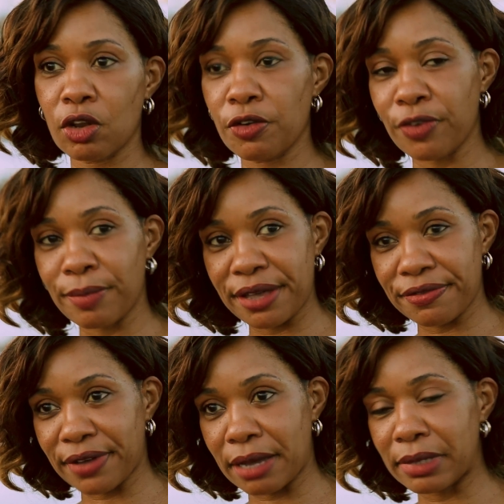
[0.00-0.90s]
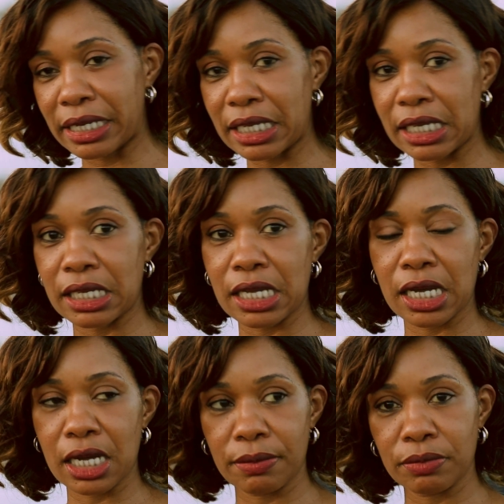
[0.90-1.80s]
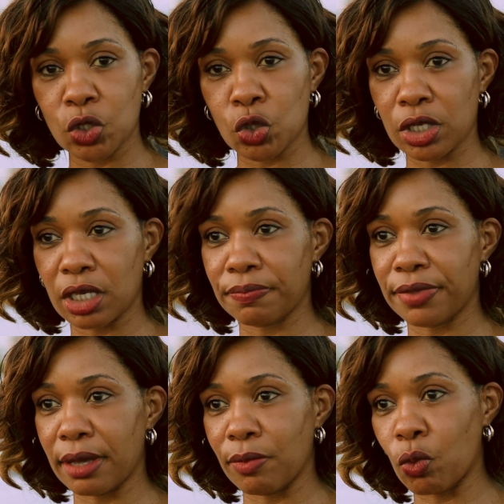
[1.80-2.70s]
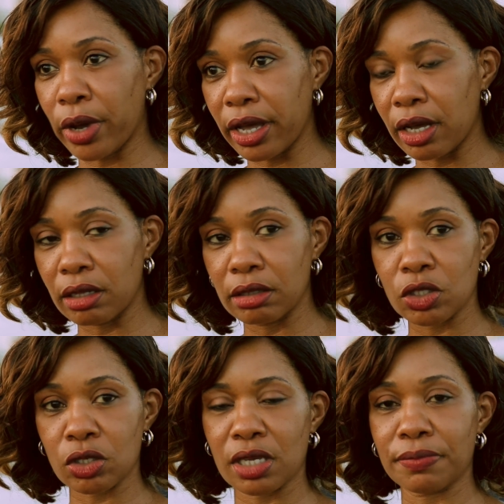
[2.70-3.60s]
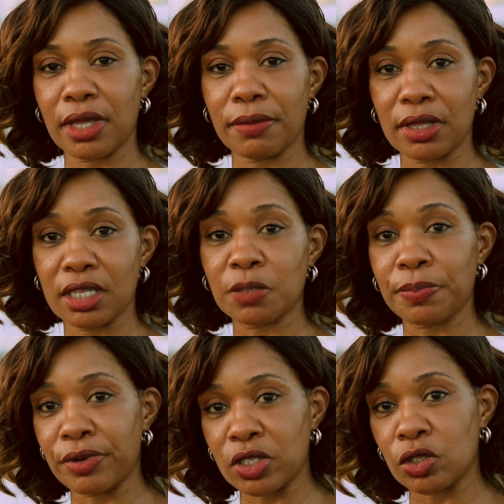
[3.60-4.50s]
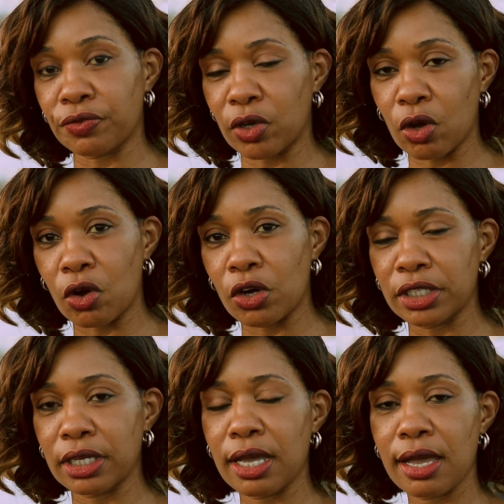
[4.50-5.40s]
The love for my family, to keep them well, to keep them in the spirit of God.